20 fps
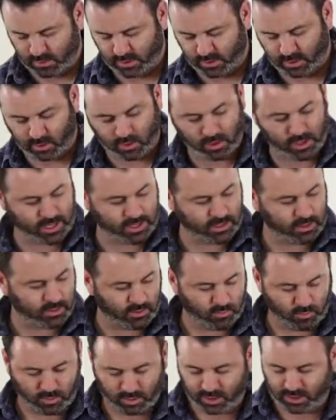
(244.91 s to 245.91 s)
going to go ahead
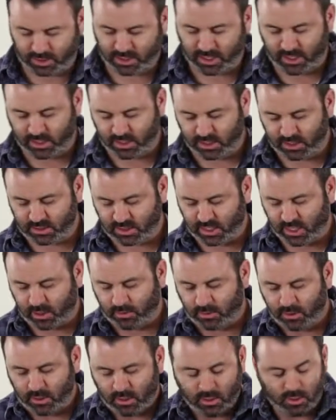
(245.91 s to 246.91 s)
and we're going to tighten these
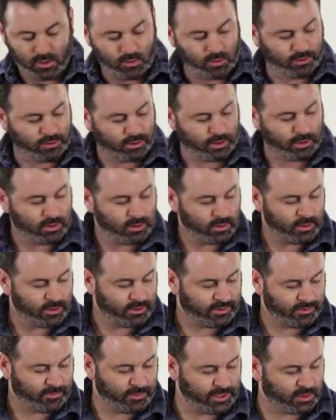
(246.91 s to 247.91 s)
down with our
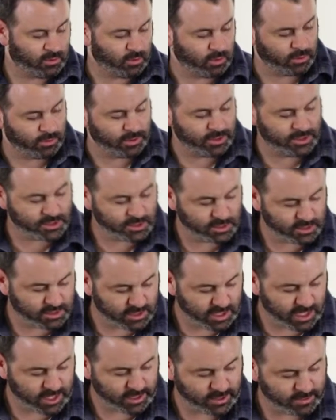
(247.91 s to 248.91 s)
3/4 inch
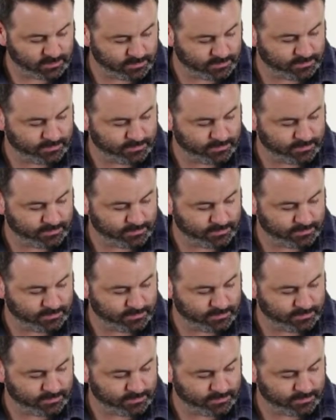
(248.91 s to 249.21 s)
socket.